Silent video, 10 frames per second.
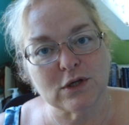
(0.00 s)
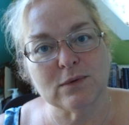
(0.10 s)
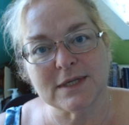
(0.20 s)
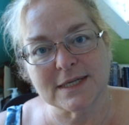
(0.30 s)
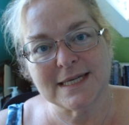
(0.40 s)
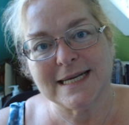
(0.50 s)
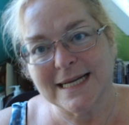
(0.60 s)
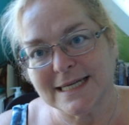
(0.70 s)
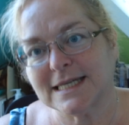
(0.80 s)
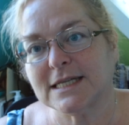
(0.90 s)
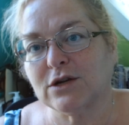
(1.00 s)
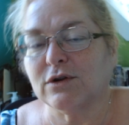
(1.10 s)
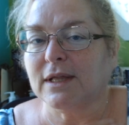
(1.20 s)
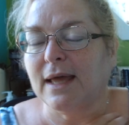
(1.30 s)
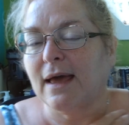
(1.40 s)
It doesn't
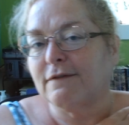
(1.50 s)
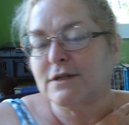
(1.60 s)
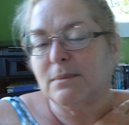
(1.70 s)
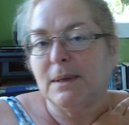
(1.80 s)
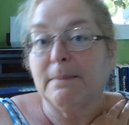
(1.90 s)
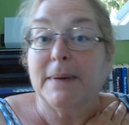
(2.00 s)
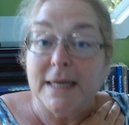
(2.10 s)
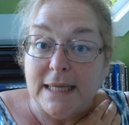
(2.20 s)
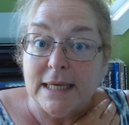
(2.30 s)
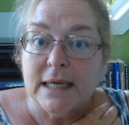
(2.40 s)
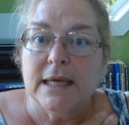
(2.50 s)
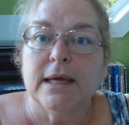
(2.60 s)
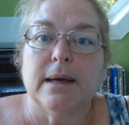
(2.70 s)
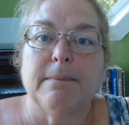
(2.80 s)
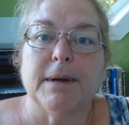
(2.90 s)
necessarily have to be money,
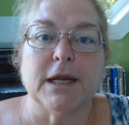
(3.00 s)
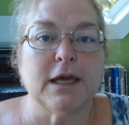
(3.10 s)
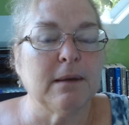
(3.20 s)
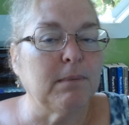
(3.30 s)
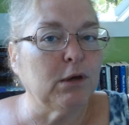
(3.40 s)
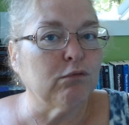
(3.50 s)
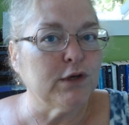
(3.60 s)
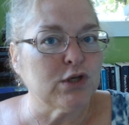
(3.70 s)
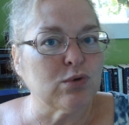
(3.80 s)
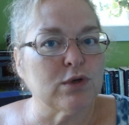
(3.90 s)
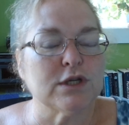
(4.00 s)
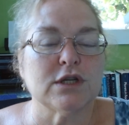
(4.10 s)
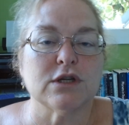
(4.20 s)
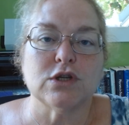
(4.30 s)
but it can be resources.